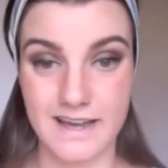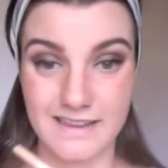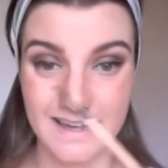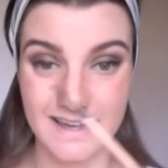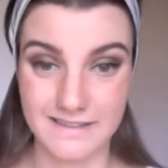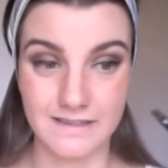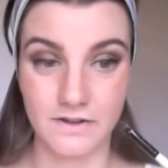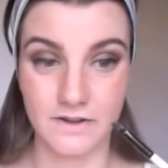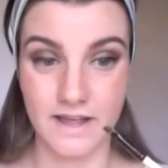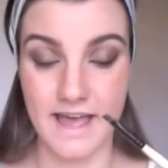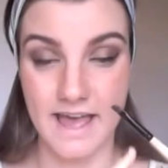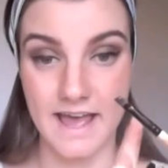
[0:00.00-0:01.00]
I like the
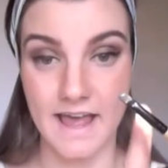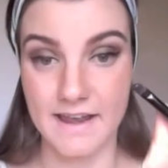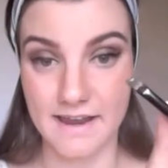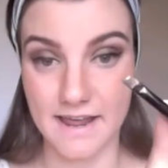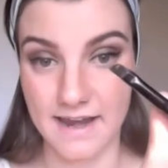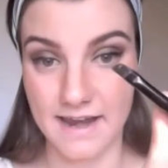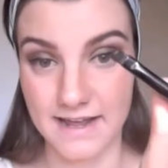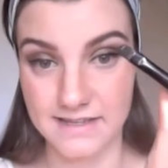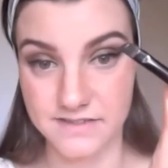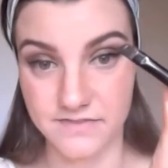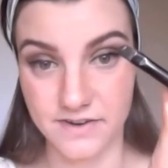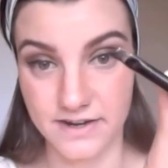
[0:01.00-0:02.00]
longer hand and it
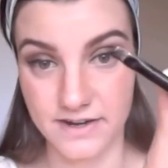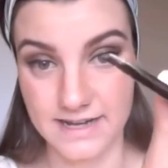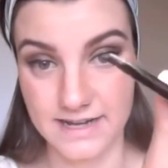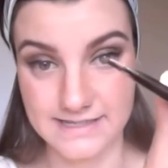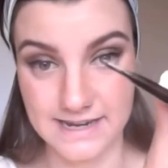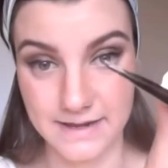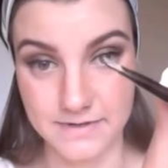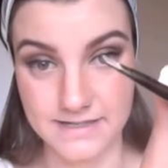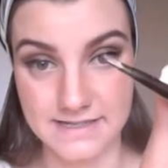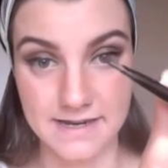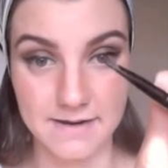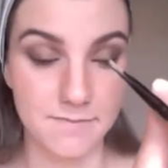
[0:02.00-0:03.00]
has a very nice tapered
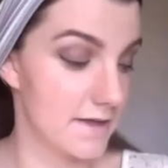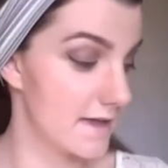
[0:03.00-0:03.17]
tip.